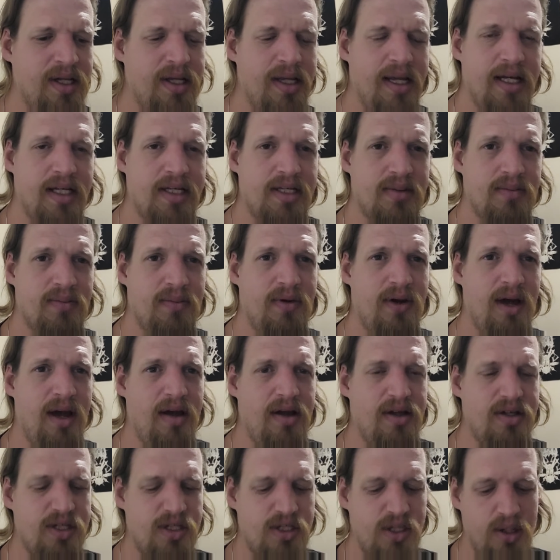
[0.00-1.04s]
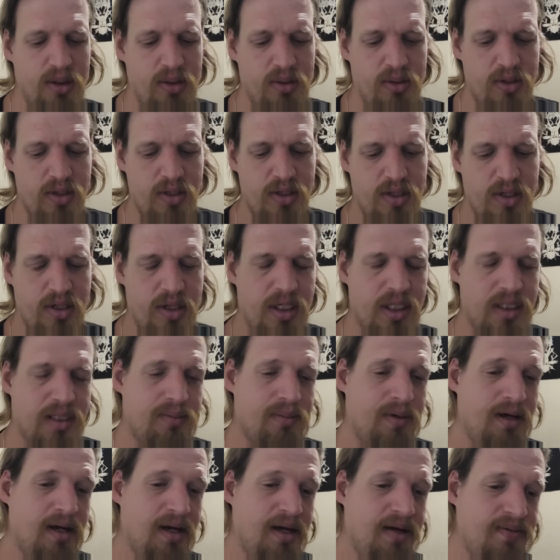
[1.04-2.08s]
They had some he- slower songs, some
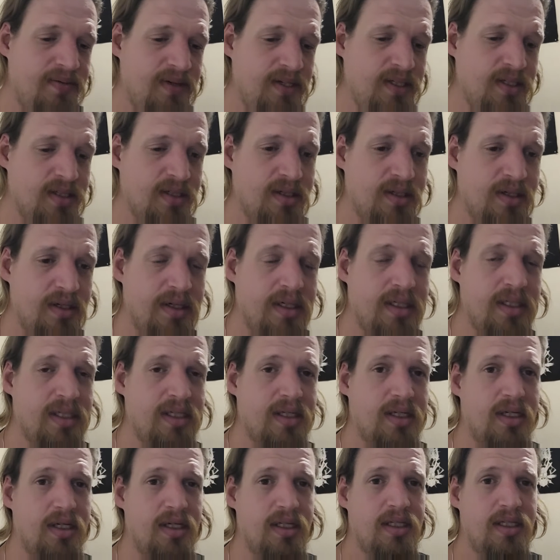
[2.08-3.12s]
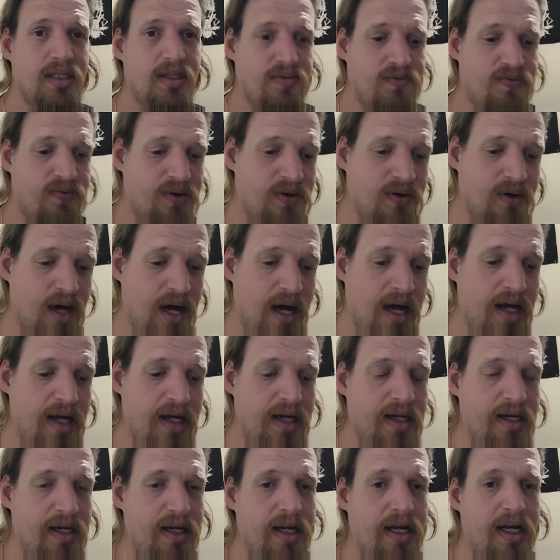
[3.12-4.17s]
heavy songs, a good
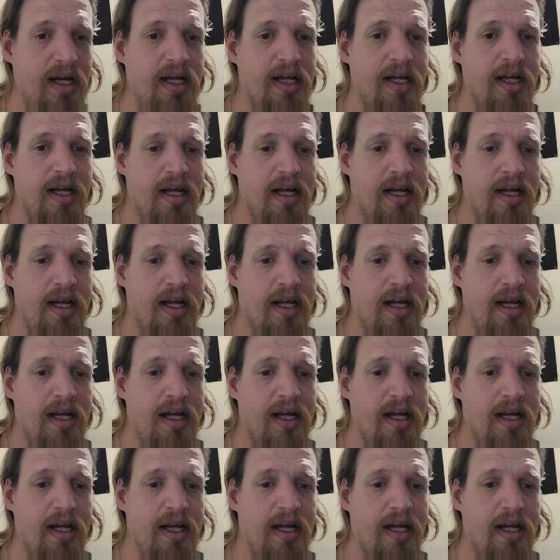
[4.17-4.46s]
variety,